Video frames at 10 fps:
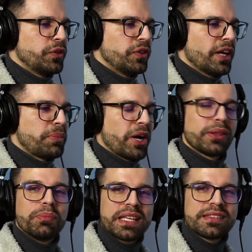about
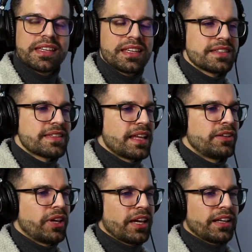mixing, is that you
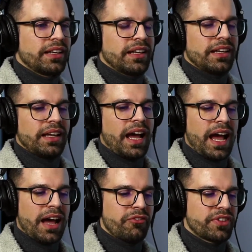can
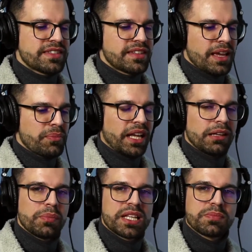have the same
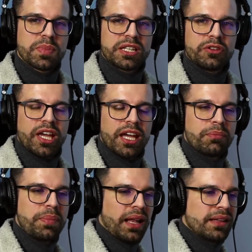elements, but you can
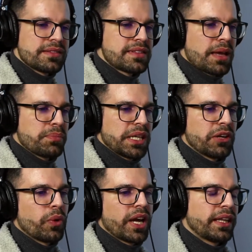balance them in a
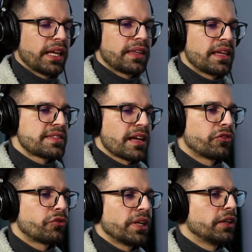way that they sound
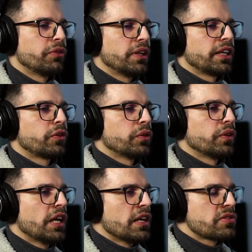really, really cool.
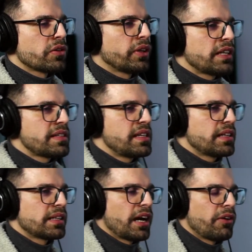So let's hear
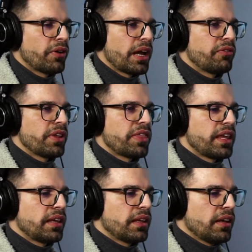now
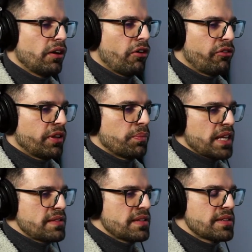everything of the
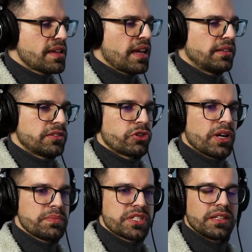basses and the
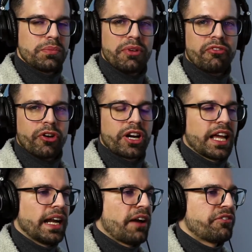drums, the before
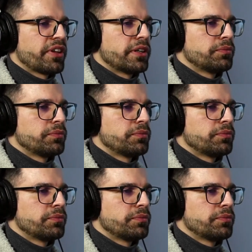and after.